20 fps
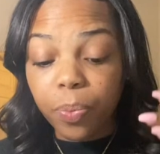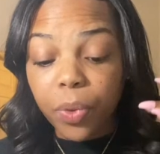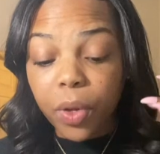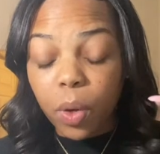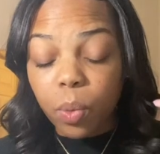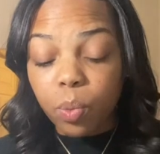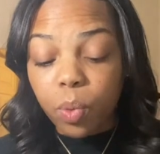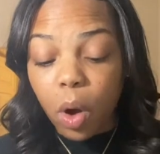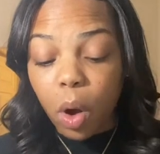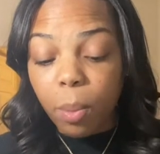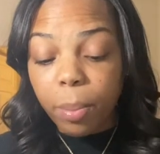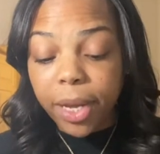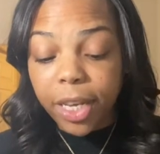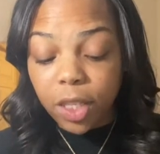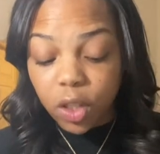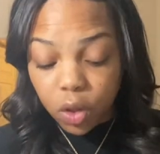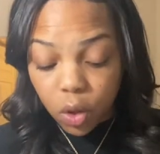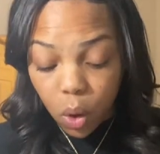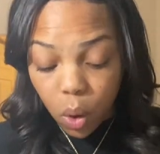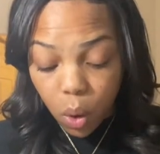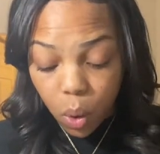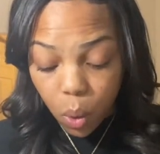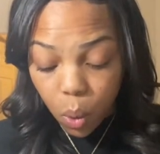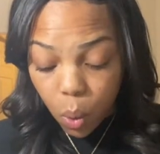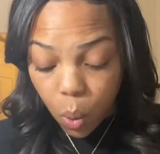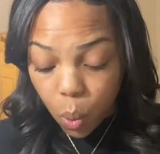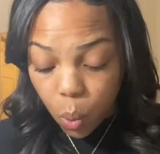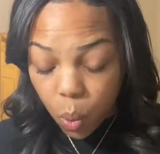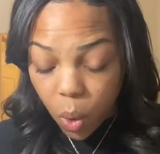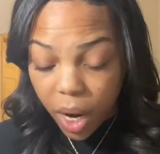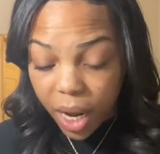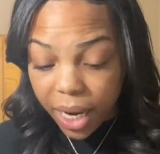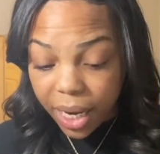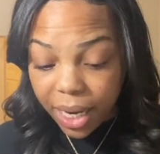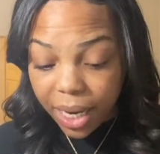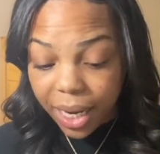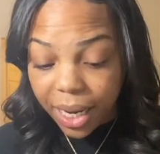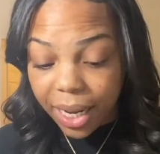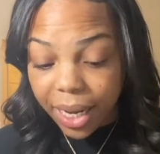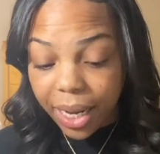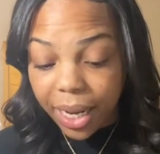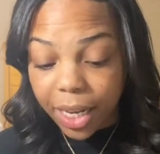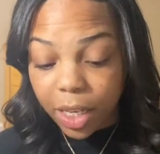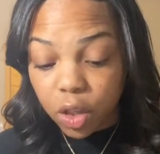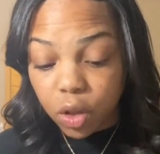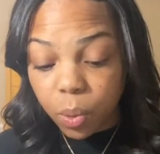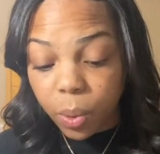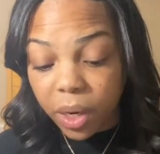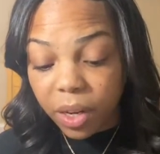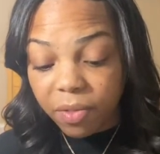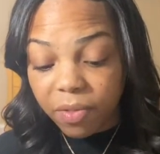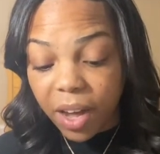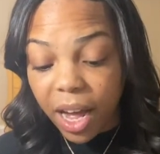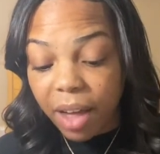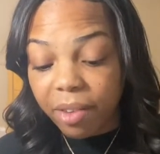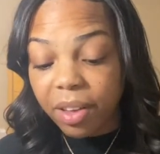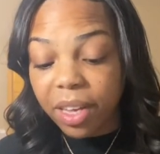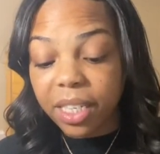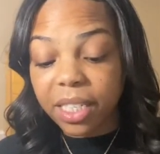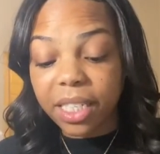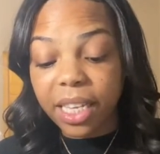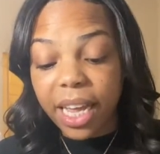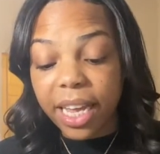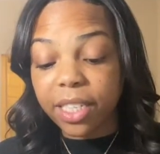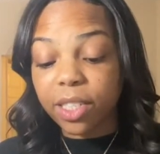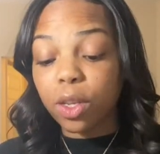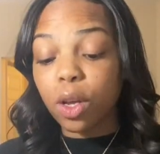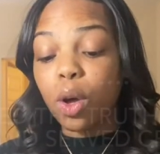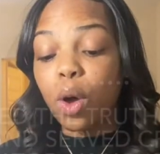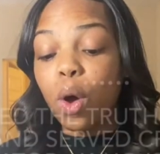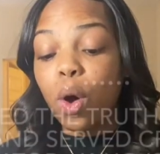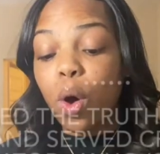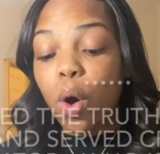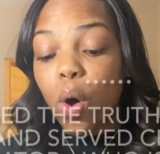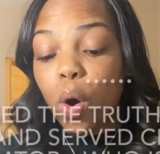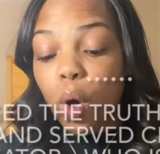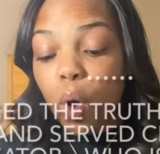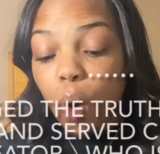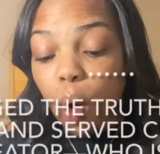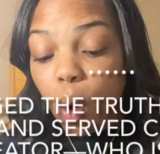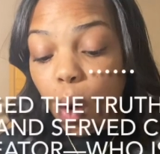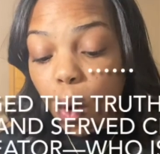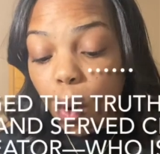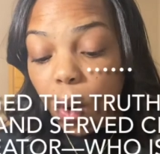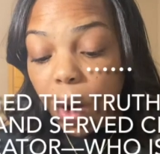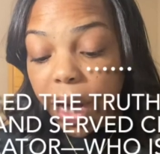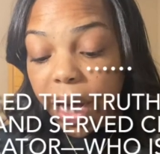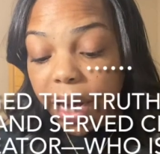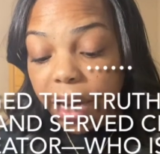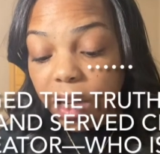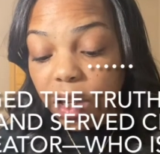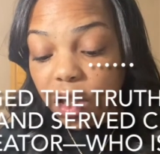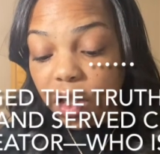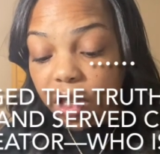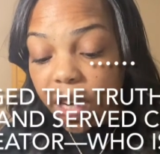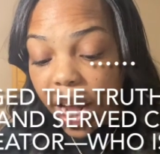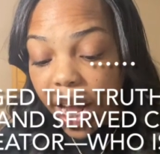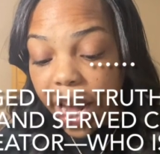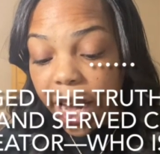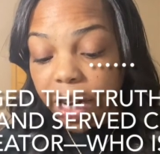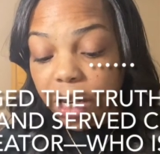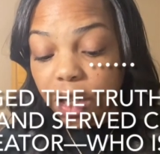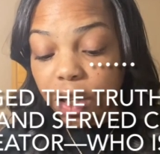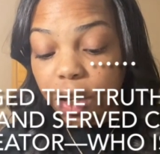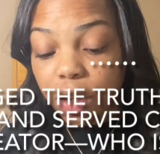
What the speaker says: Romans 1 and 25, it says, who exchanged the